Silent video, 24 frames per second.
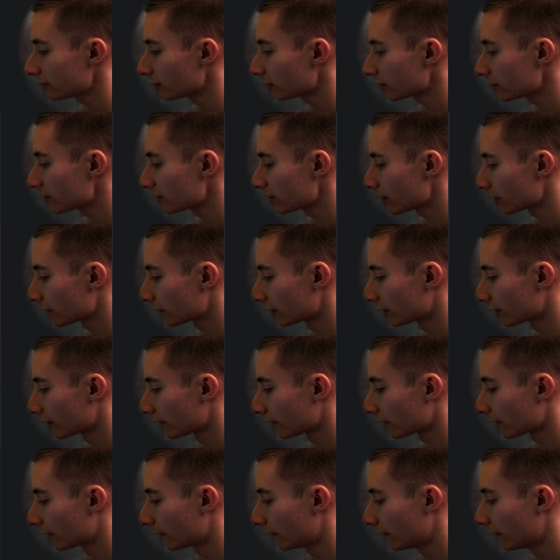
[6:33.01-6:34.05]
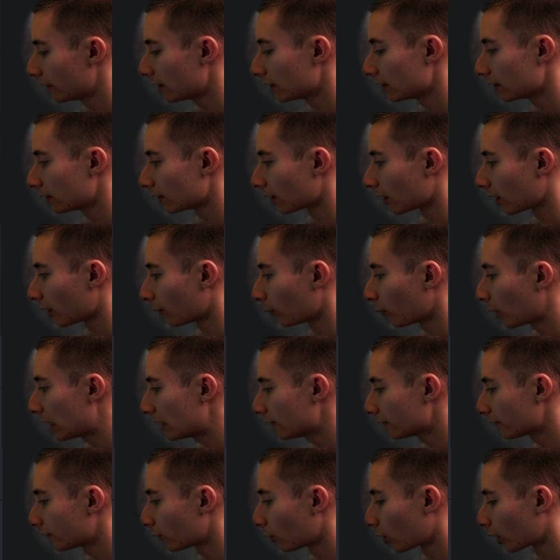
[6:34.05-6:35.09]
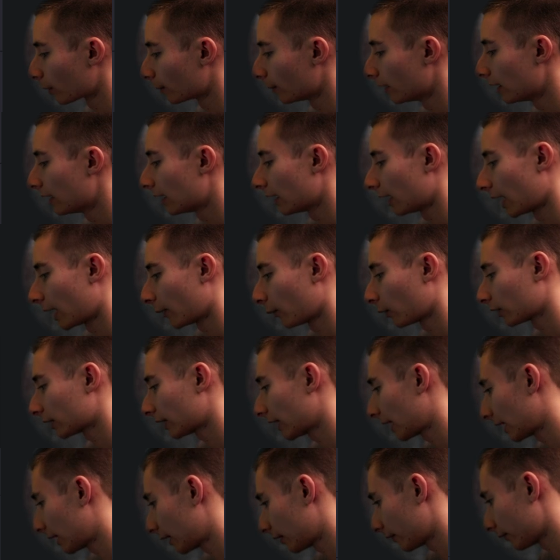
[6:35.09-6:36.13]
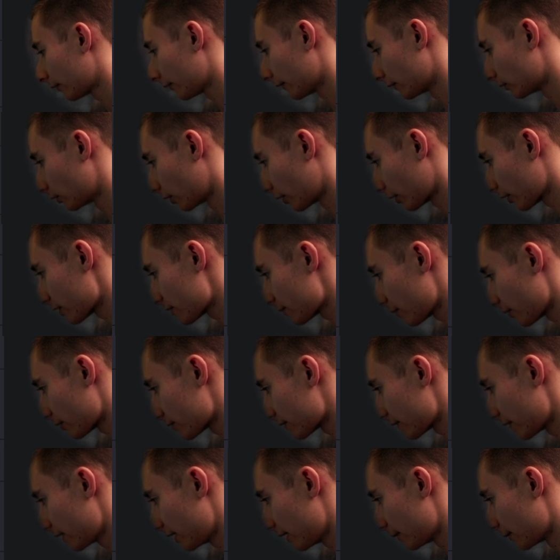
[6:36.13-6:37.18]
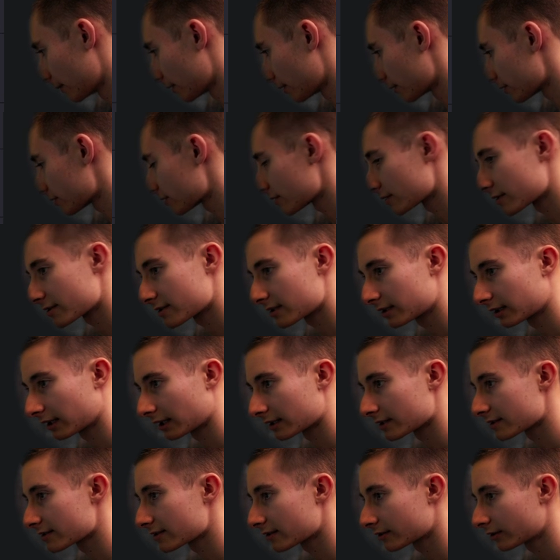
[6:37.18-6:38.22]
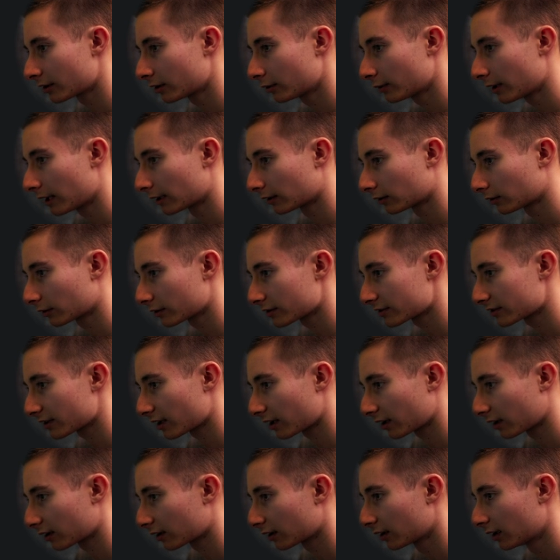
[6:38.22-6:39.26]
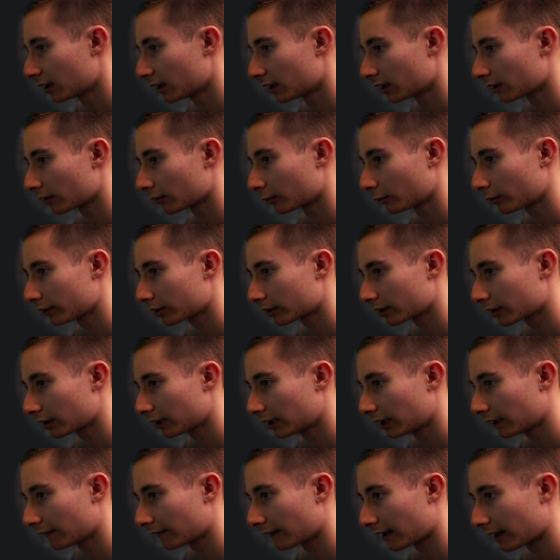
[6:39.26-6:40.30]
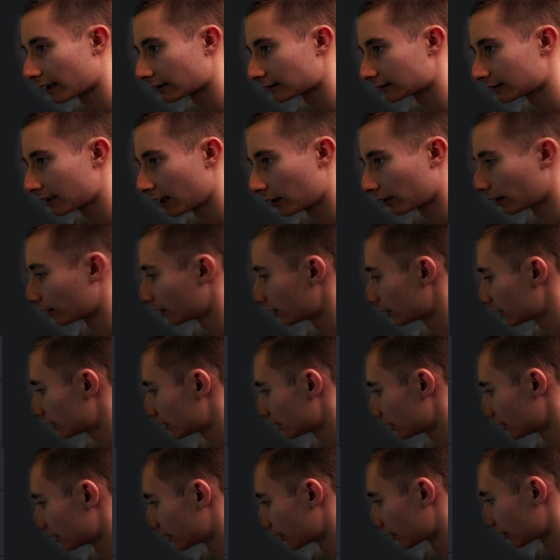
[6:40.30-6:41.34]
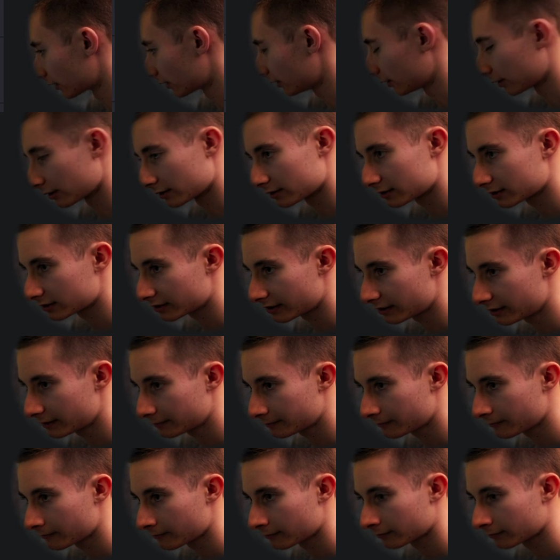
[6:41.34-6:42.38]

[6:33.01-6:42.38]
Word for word: And you can see over here in the um, waveform, I want to have the darkest parts of the image sitting at zero, and it looks like we are getting that down in here, you can see.